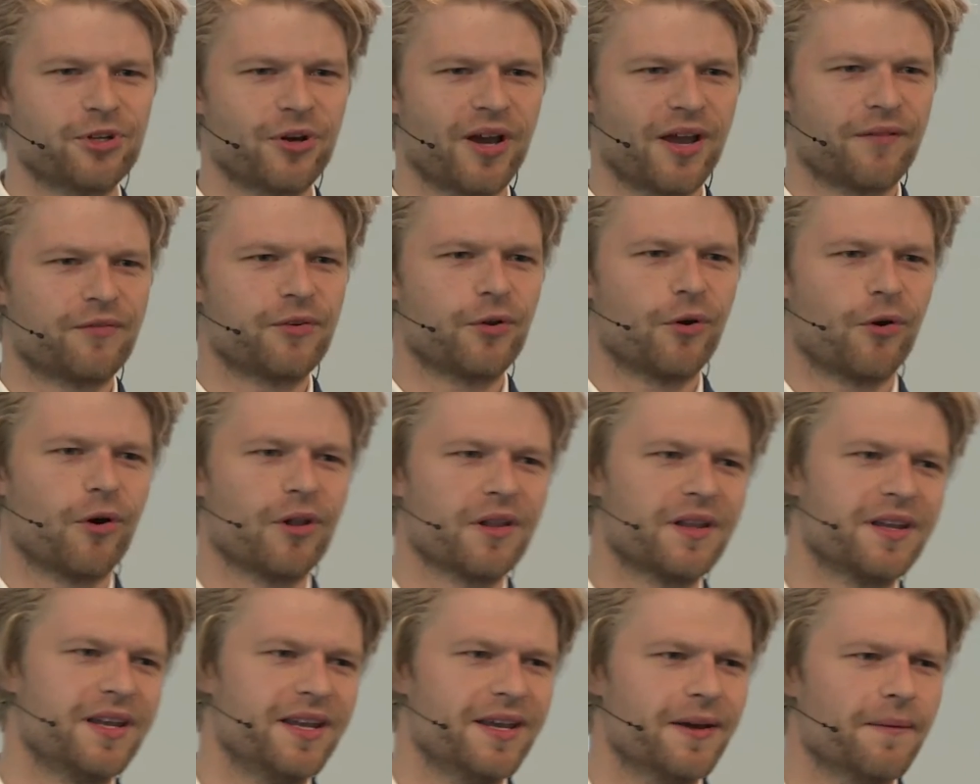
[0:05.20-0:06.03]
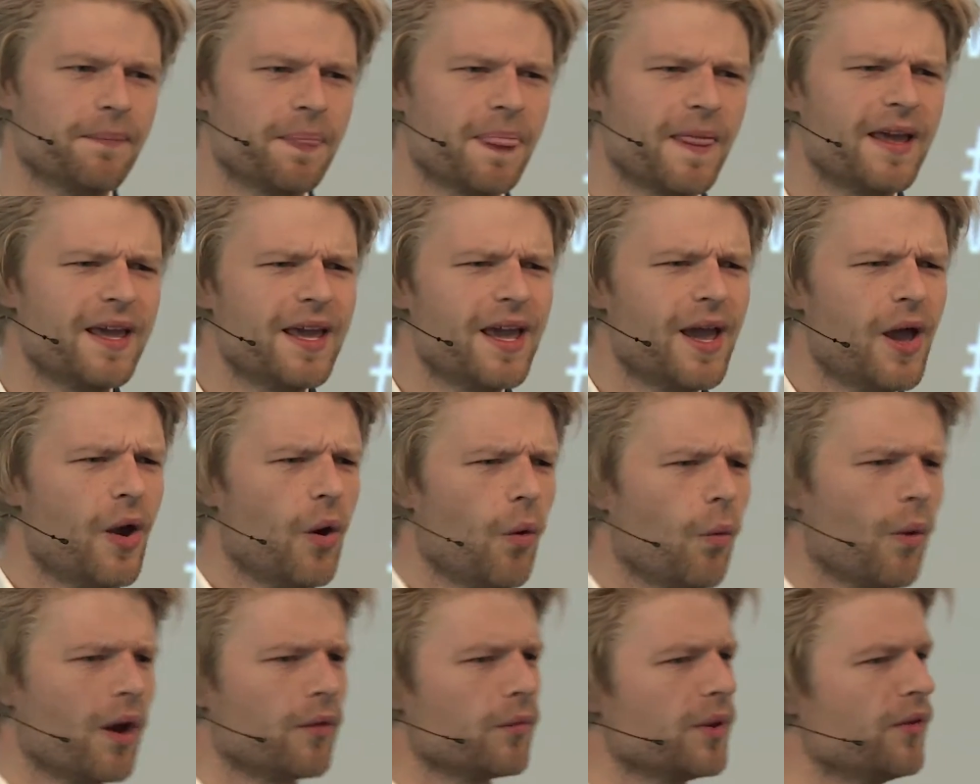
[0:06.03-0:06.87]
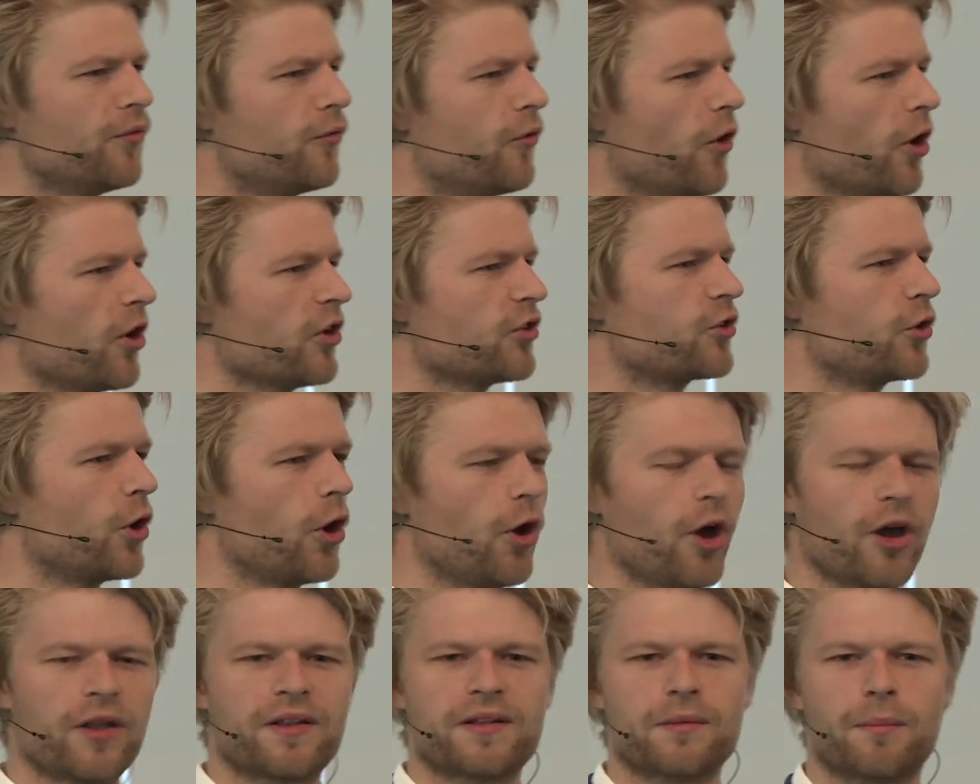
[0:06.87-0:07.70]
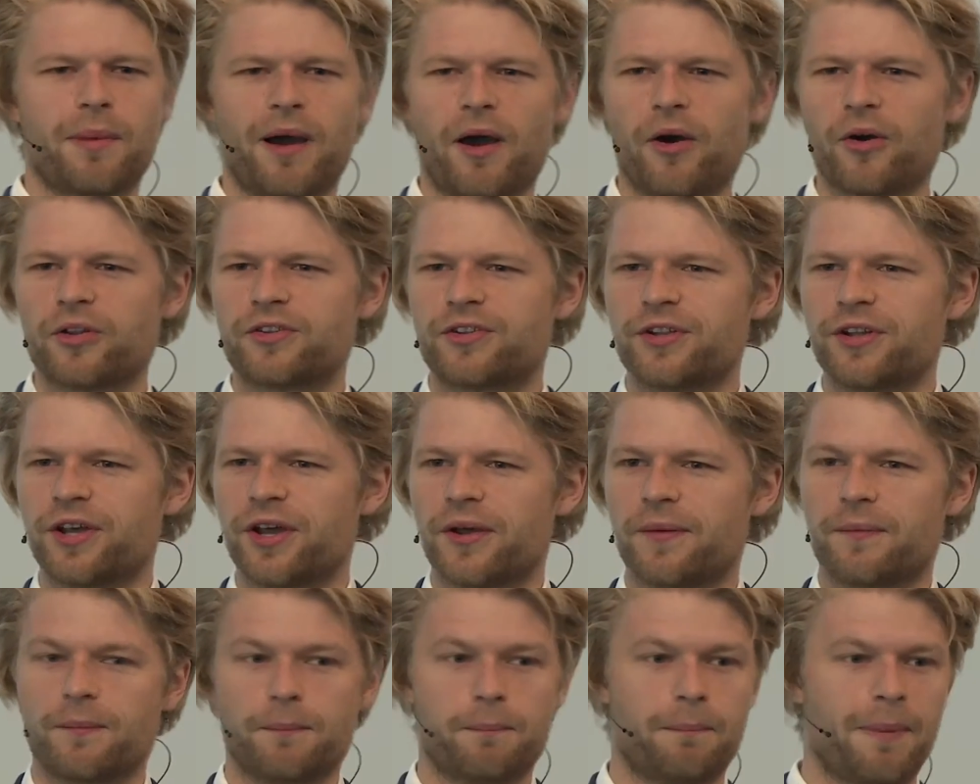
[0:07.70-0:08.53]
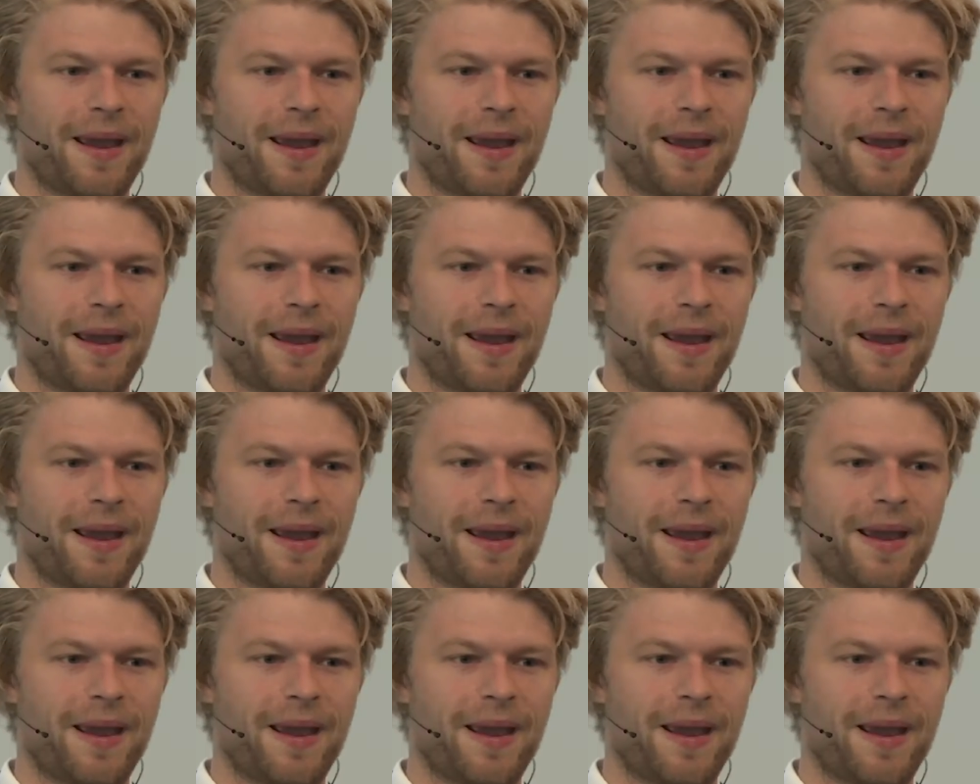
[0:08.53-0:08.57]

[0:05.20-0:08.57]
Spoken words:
to have you all here. When we first heard about the